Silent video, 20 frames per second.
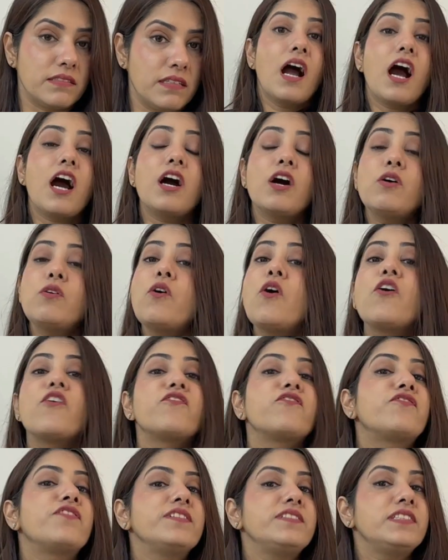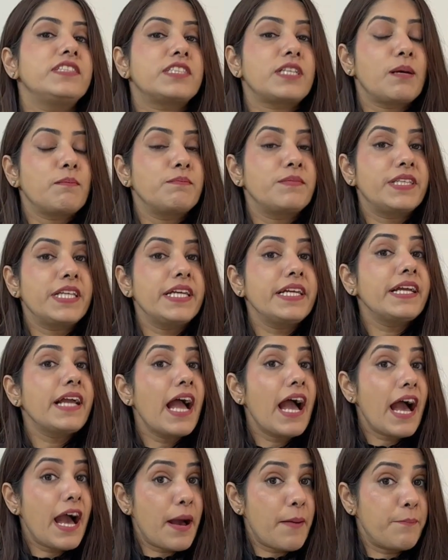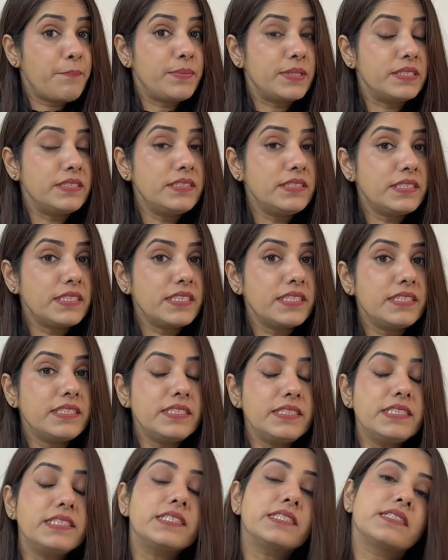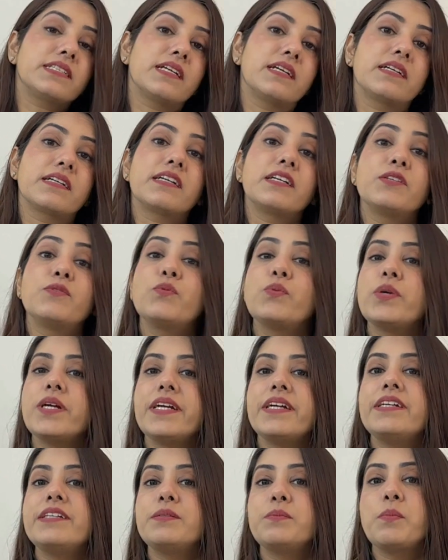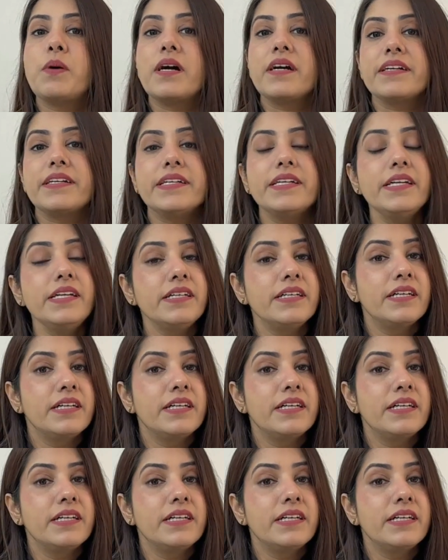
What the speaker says: How often something happens is conveyed by